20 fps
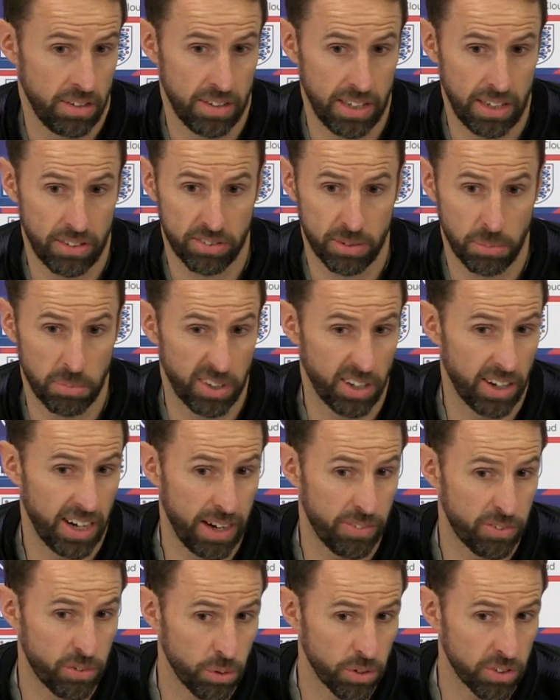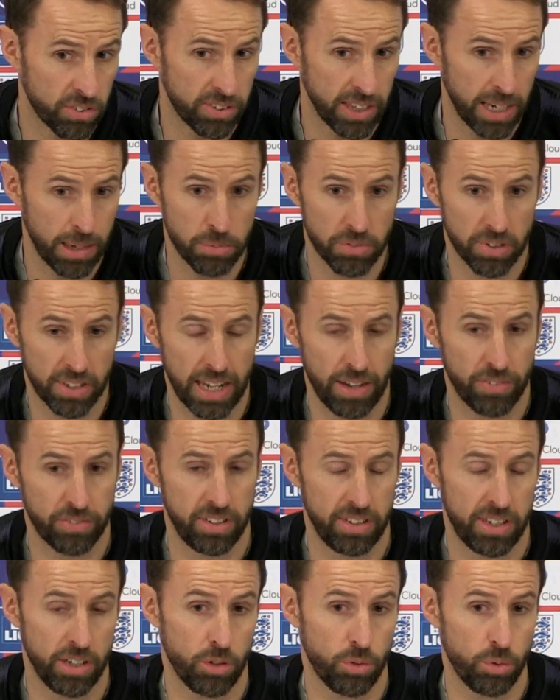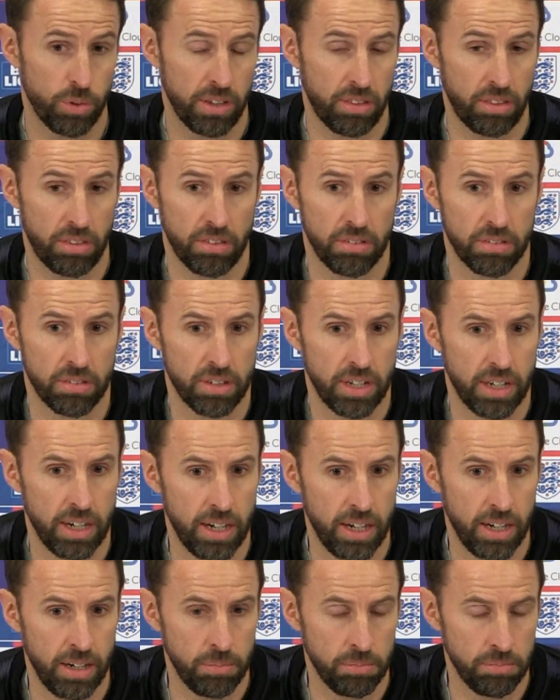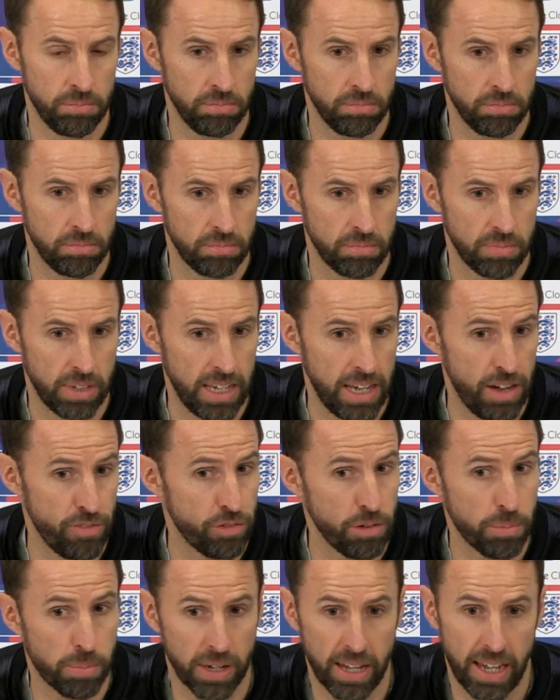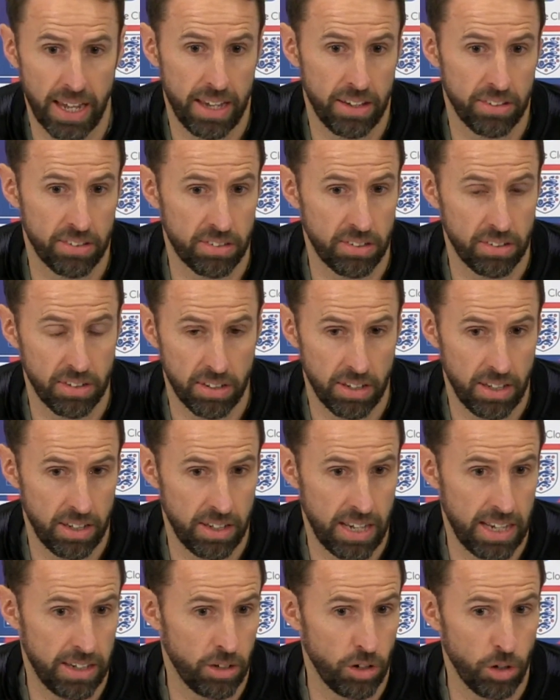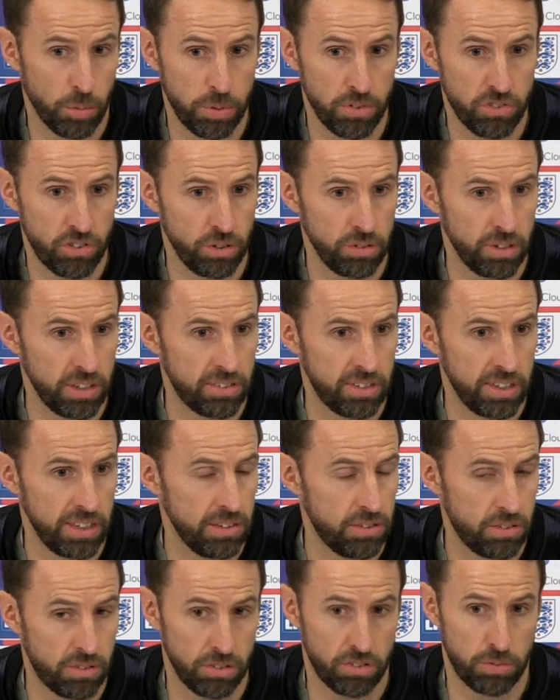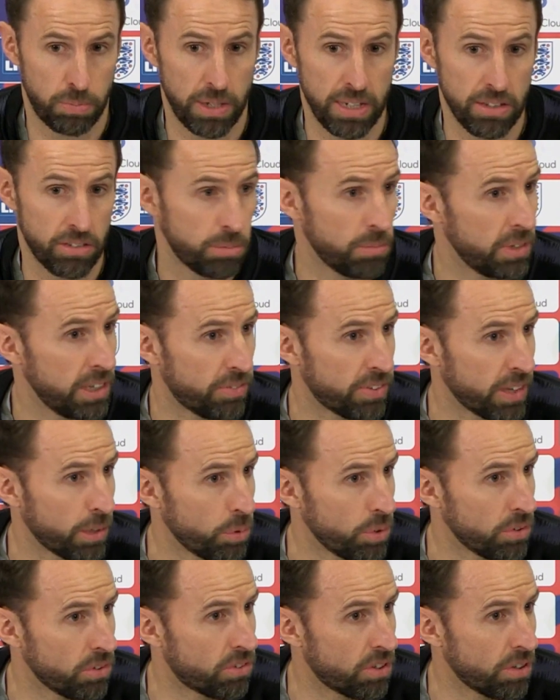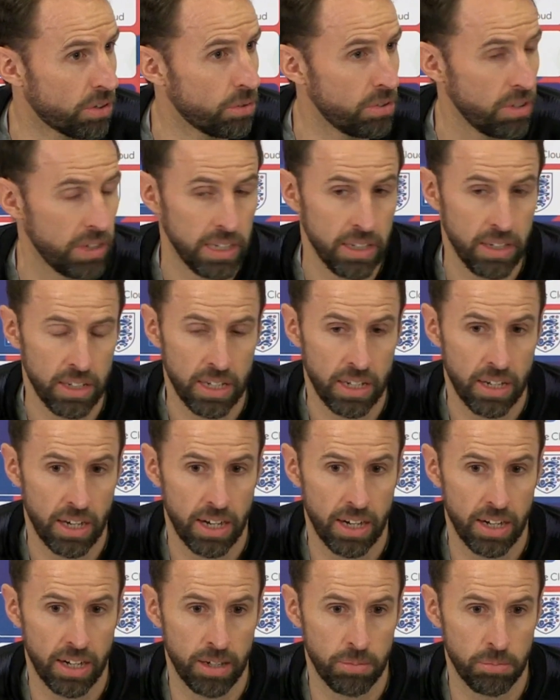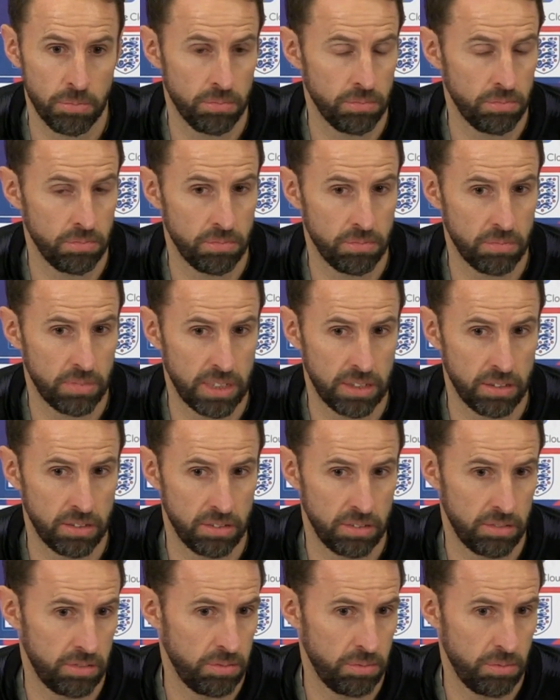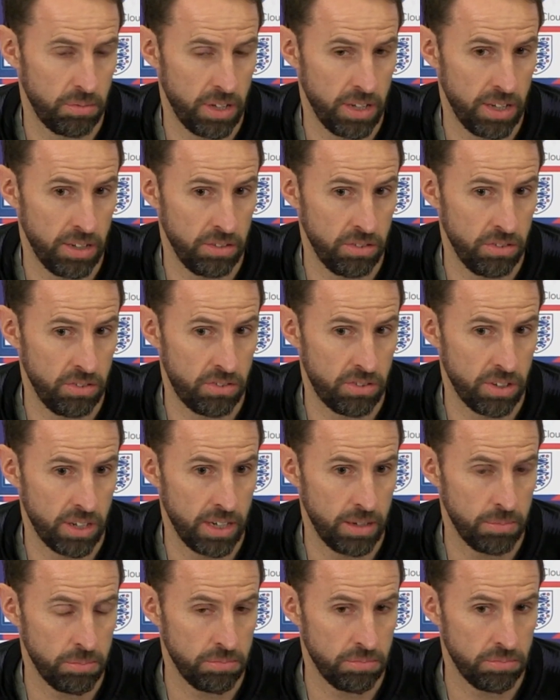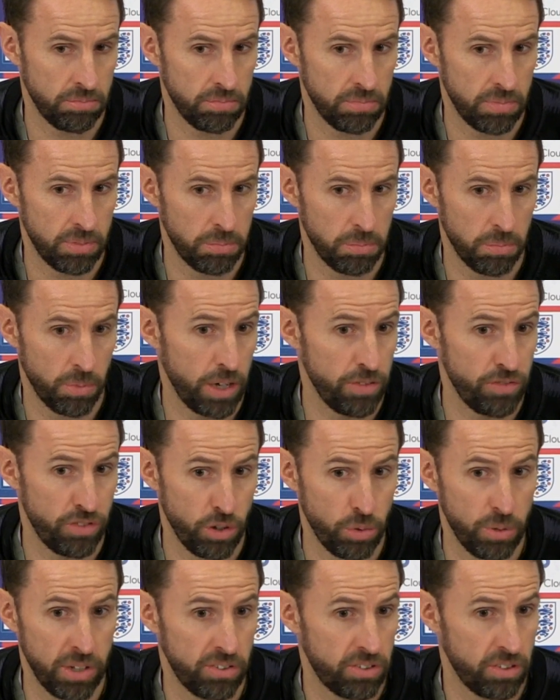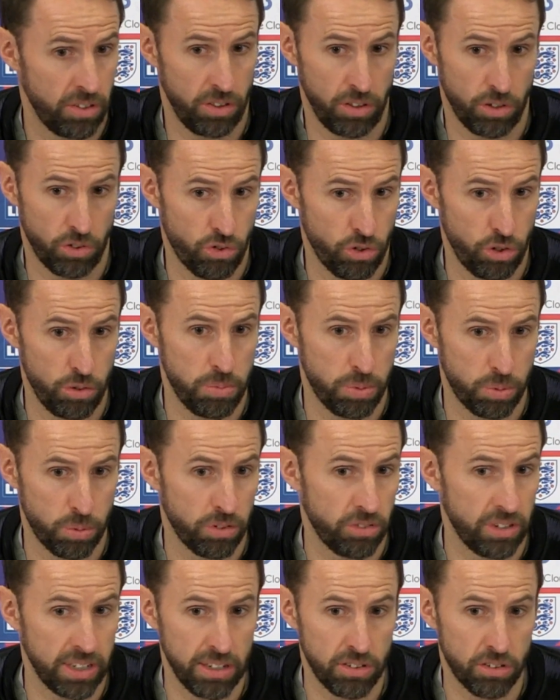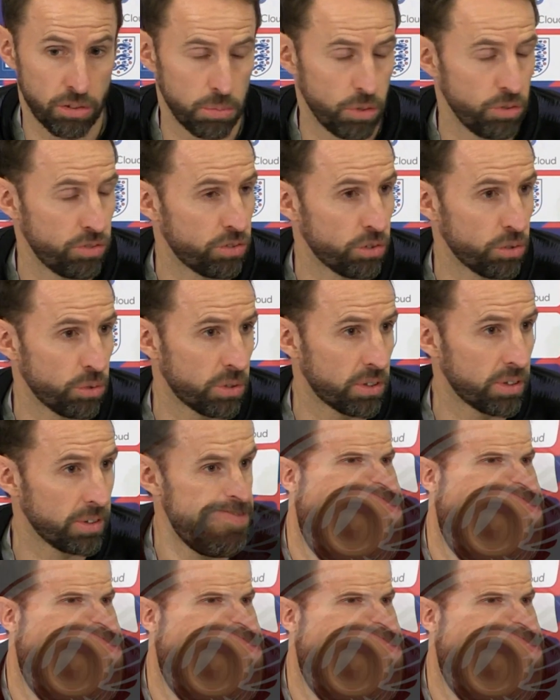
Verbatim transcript: that's something I have to accept and have to deal with. Um, every player has had an opportunity to speak to me if they want to. Um, and um, my view is that the group were ready to move forward.